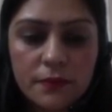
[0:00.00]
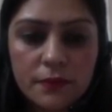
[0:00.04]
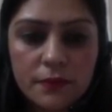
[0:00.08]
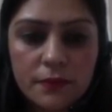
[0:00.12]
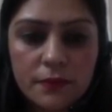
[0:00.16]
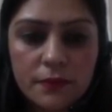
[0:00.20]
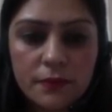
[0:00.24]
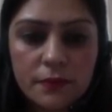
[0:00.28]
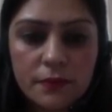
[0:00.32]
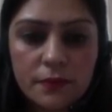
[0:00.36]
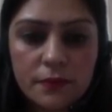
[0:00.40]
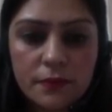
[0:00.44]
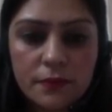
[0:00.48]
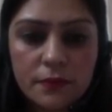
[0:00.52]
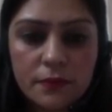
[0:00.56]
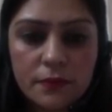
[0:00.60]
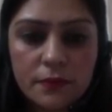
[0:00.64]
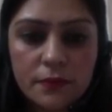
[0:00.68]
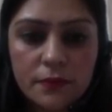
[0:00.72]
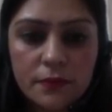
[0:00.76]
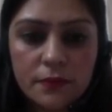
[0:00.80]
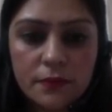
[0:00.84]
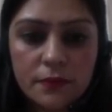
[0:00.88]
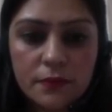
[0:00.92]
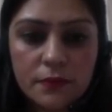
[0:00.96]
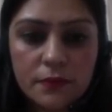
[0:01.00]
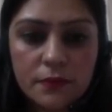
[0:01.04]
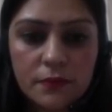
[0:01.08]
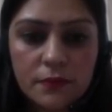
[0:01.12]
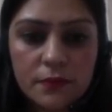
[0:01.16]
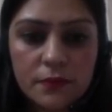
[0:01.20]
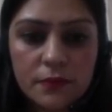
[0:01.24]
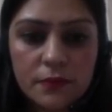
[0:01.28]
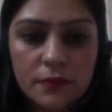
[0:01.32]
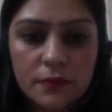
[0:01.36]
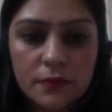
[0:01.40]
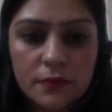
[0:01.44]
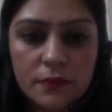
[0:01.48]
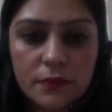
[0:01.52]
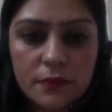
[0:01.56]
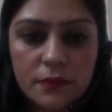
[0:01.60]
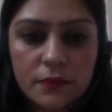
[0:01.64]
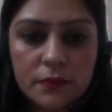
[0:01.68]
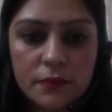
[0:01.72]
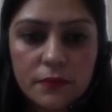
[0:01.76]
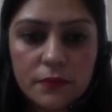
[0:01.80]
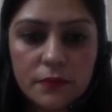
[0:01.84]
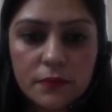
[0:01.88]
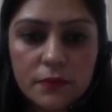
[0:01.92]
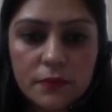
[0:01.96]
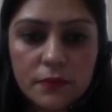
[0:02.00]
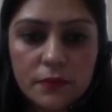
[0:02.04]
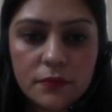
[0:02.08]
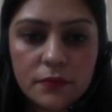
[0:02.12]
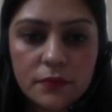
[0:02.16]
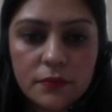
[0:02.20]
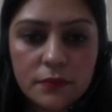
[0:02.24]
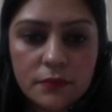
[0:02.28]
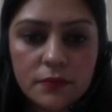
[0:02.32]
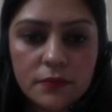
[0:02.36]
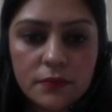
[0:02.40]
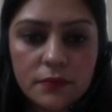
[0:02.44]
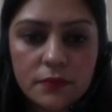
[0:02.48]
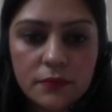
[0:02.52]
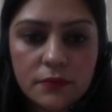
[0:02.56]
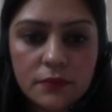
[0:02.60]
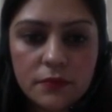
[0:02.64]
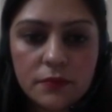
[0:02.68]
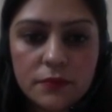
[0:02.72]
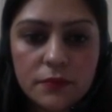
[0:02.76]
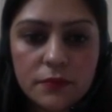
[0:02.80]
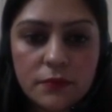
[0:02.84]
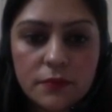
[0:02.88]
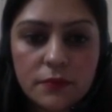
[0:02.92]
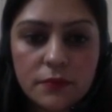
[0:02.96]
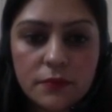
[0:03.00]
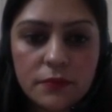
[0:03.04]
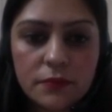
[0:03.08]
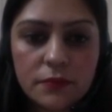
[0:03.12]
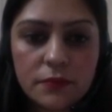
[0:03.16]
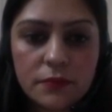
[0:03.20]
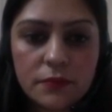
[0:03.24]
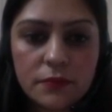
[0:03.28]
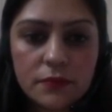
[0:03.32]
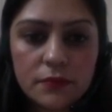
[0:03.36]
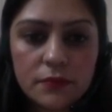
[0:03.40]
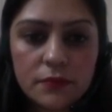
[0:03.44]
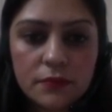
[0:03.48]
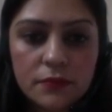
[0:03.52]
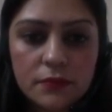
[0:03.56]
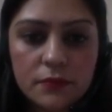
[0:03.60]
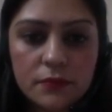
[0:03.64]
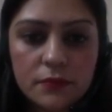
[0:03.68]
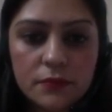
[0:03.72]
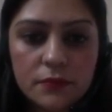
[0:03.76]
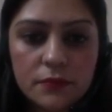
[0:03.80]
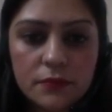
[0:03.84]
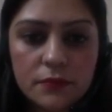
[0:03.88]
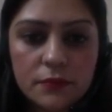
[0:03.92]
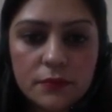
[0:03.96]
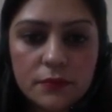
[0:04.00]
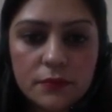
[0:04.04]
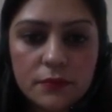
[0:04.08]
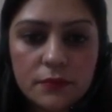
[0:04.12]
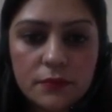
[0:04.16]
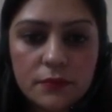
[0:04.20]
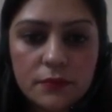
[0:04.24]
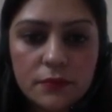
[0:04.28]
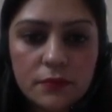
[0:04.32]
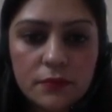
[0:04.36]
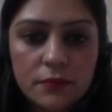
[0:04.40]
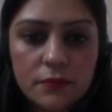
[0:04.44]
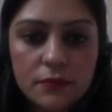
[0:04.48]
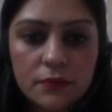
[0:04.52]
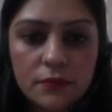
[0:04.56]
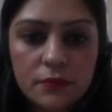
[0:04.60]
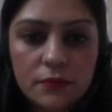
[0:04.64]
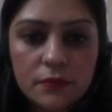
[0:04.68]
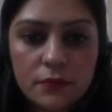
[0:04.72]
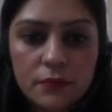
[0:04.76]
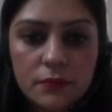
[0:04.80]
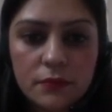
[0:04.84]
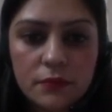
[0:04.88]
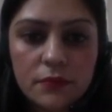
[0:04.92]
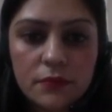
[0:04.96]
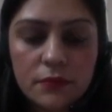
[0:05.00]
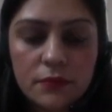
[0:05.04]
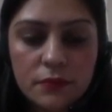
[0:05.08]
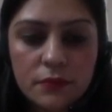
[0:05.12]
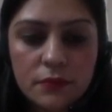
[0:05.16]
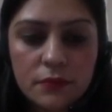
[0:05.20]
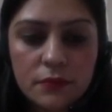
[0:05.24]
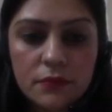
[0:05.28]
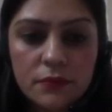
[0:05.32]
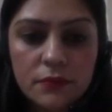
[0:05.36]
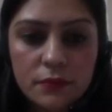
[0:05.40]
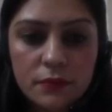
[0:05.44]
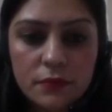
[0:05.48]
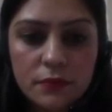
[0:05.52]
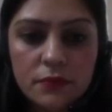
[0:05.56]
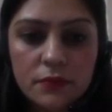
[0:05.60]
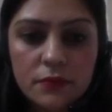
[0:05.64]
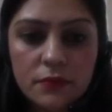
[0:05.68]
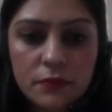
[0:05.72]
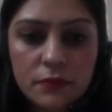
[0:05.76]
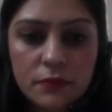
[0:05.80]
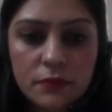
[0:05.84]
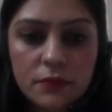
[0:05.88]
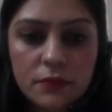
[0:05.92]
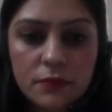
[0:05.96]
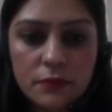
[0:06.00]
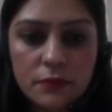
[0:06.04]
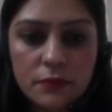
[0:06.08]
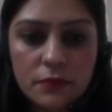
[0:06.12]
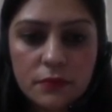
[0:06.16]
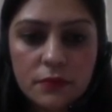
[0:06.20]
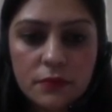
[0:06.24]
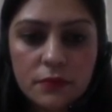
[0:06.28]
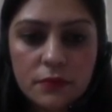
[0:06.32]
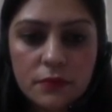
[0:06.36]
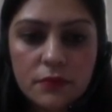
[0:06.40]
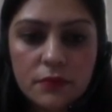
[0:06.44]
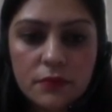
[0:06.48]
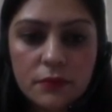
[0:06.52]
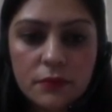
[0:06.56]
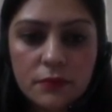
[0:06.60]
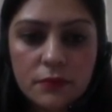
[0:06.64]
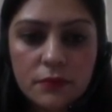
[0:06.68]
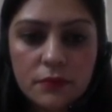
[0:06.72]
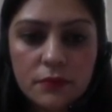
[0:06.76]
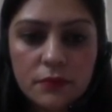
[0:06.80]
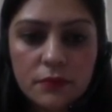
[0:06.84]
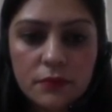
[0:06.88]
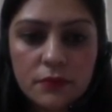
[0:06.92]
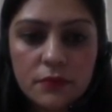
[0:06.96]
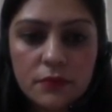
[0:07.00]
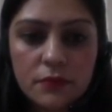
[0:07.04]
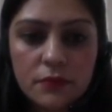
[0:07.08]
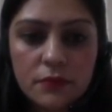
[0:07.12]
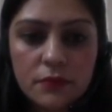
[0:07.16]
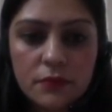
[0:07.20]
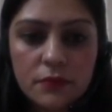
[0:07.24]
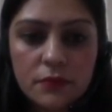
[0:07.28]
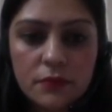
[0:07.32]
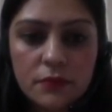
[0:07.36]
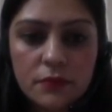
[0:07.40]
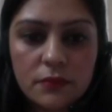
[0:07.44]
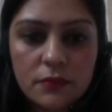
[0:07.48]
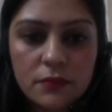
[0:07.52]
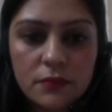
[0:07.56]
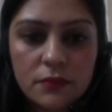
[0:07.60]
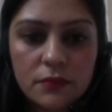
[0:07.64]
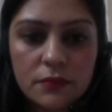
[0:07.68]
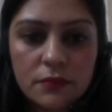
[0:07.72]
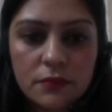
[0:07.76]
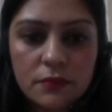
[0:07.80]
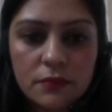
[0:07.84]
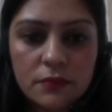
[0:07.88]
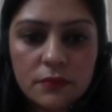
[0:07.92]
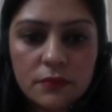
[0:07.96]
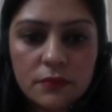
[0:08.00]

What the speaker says: (not speaking)